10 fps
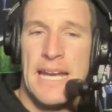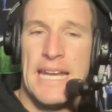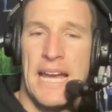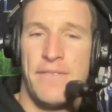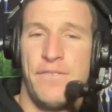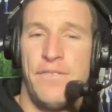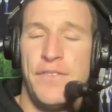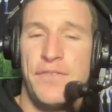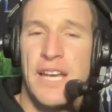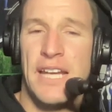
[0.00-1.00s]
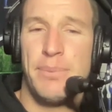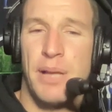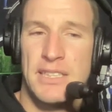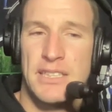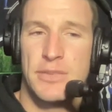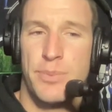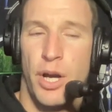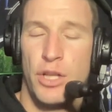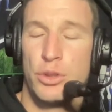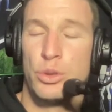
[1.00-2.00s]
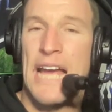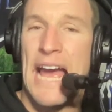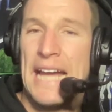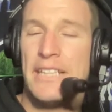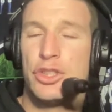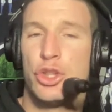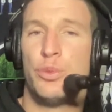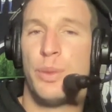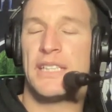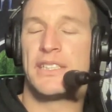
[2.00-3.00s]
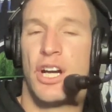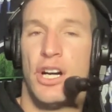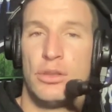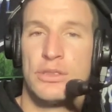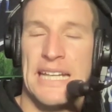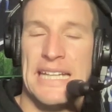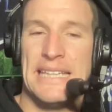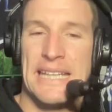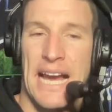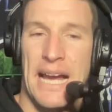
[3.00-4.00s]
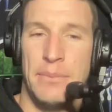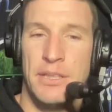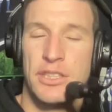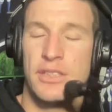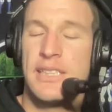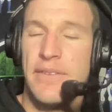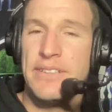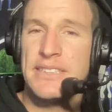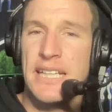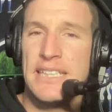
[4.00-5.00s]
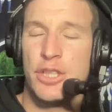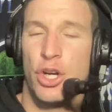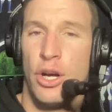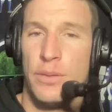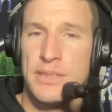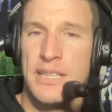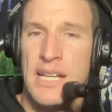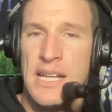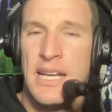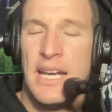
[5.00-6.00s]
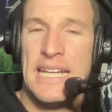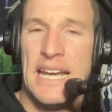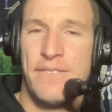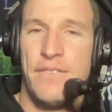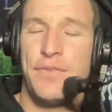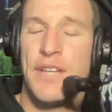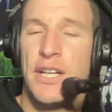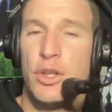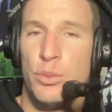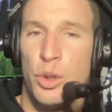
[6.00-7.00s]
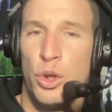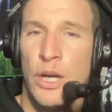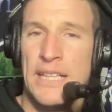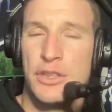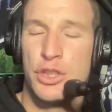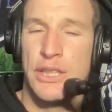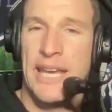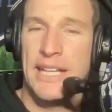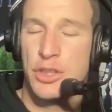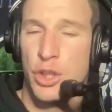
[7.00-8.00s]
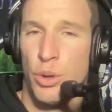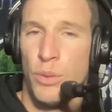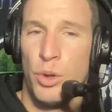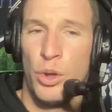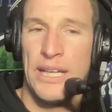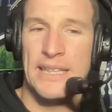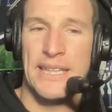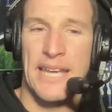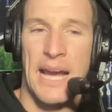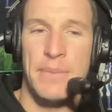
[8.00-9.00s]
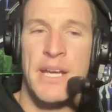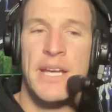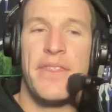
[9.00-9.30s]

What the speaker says: he had 15+ disposals and 2+ goals in the game. So 17 times he had 15 or more and kicked 2 or more in the game.